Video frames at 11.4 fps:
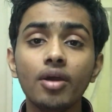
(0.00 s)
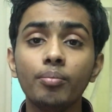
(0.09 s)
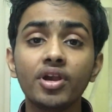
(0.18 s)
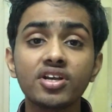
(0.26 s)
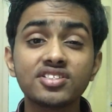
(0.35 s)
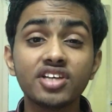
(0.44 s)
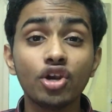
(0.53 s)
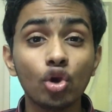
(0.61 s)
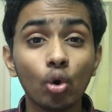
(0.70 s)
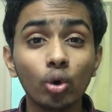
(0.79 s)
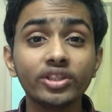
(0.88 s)
because they
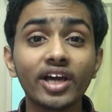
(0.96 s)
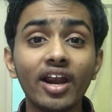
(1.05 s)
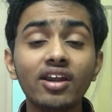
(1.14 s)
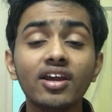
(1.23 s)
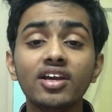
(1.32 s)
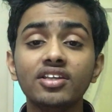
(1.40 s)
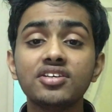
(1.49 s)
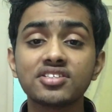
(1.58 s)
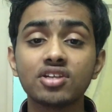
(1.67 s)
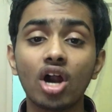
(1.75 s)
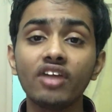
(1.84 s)
know that this
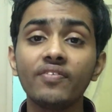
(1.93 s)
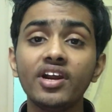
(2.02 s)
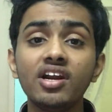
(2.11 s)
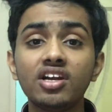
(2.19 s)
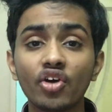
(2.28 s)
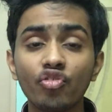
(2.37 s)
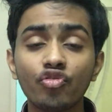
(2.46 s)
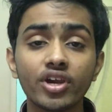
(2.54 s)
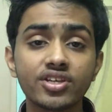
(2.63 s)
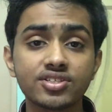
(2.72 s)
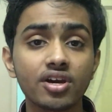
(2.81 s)
is not a very tough
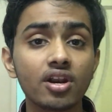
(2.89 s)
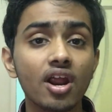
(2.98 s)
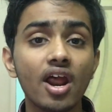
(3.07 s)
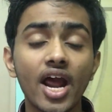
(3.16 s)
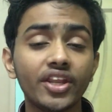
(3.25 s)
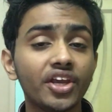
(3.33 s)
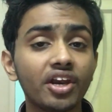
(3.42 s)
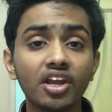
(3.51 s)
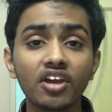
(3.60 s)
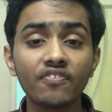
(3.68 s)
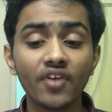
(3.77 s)
fixture and they can
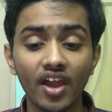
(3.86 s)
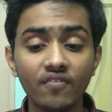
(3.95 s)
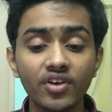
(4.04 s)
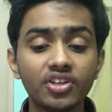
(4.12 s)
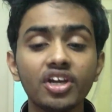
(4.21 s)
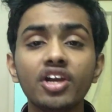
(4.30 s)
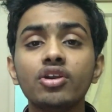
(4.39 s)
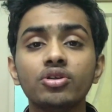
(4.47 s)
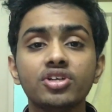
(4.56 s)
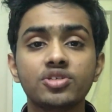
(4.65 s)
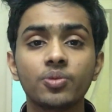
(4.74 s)
give everything into
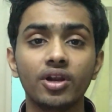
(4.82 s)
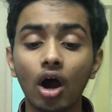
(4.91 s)
this one.